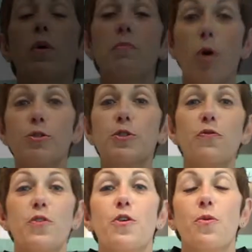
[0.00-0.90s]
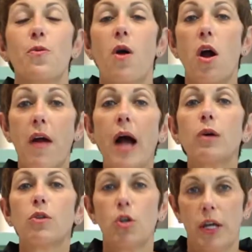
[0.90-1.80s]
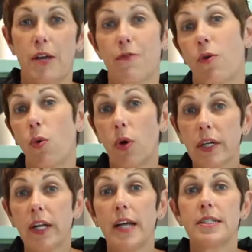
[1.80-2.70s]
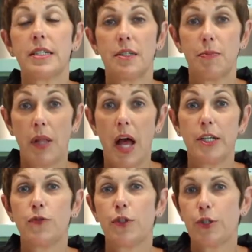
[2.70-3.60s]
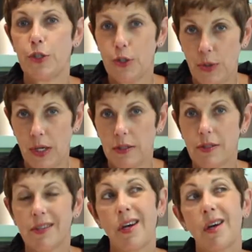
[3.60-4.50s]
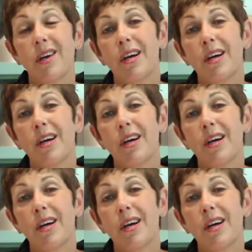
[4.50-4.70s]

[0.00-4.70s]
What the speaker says: When most of you are out looking for organizing supplies for your students,